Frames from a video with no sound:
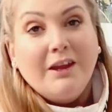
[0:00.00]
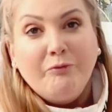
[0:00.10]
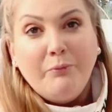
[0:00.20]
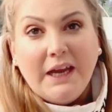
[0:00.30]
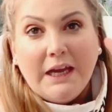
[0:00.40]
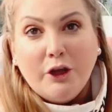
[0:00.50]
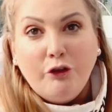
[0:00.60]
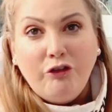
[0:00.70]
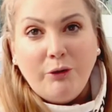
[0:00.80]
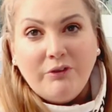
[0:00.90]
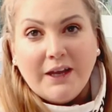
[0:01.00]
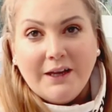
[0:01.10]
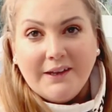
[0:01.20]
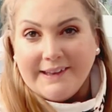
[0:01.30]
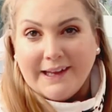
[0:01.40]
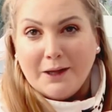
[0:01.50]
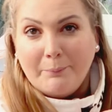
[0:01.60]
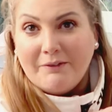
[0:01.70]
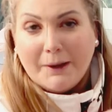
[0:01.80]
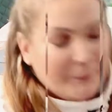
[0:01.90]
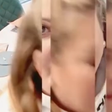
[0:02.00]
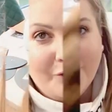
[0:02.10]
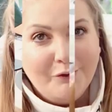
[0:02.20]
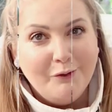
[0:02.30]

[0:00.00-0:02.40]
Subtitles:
Give me two tips and I'll be right back.